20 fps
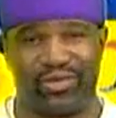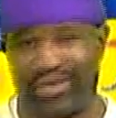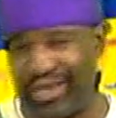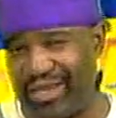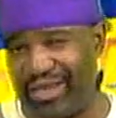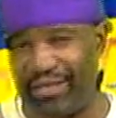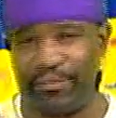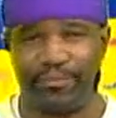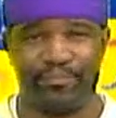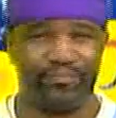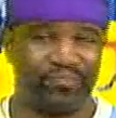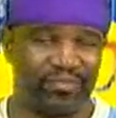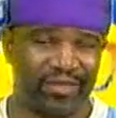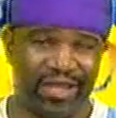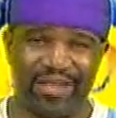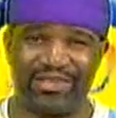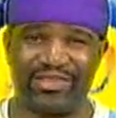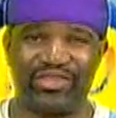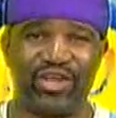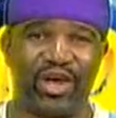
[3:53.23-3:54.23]
Okay,
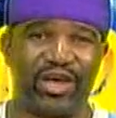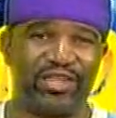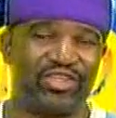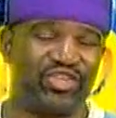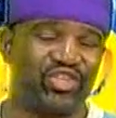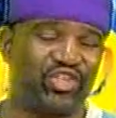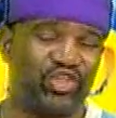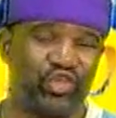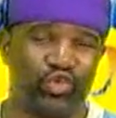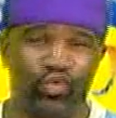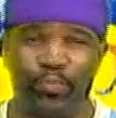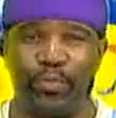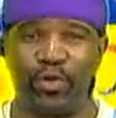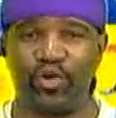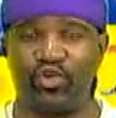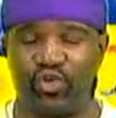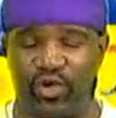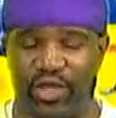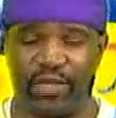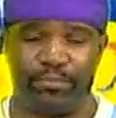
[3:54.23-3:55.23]
that's not super
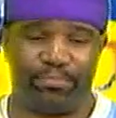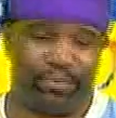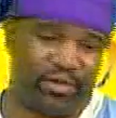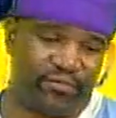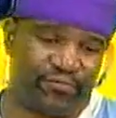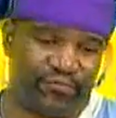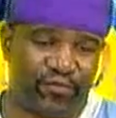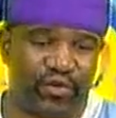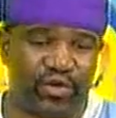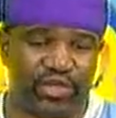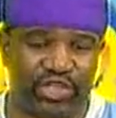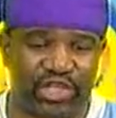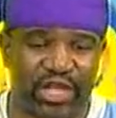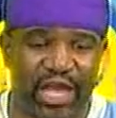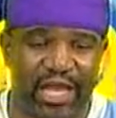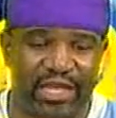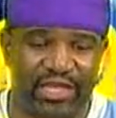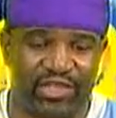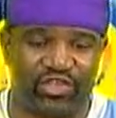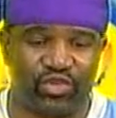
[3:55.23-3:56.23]
great, but for a
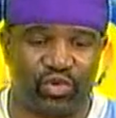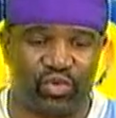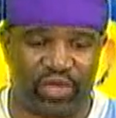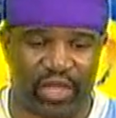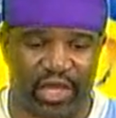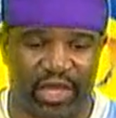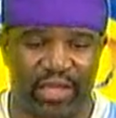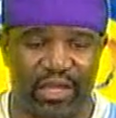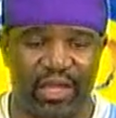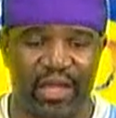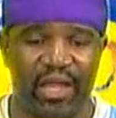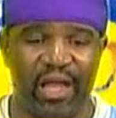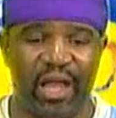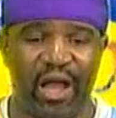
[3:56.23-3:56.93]
child it's okay.